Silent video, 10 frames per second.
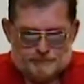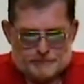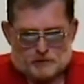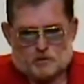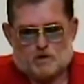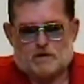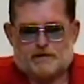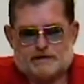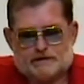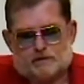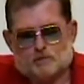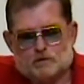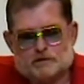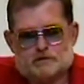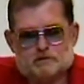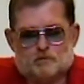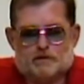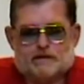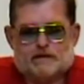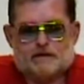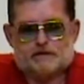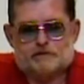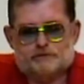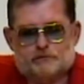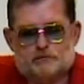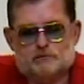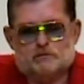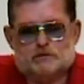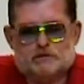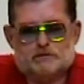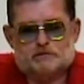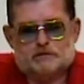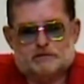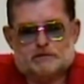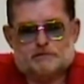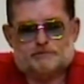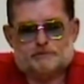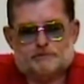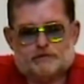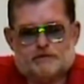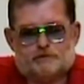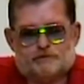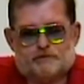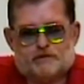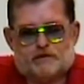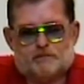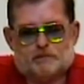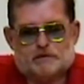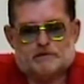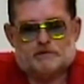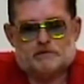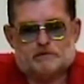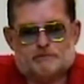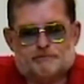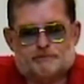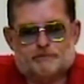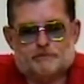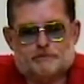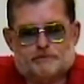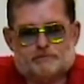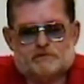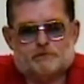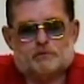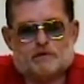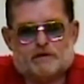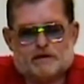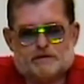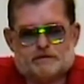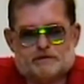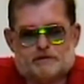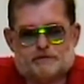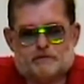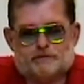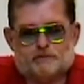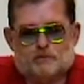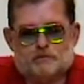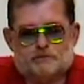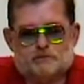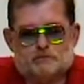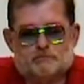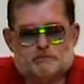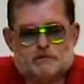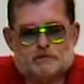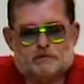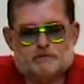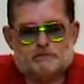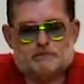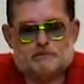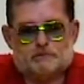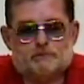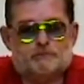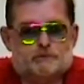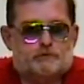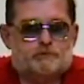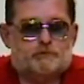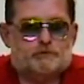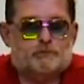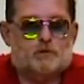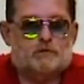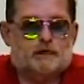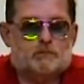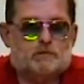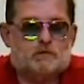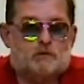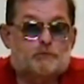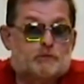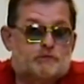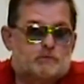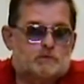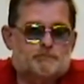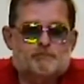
The Quality Network went on to change its name on September 29, 1934 to a small network called Mutual.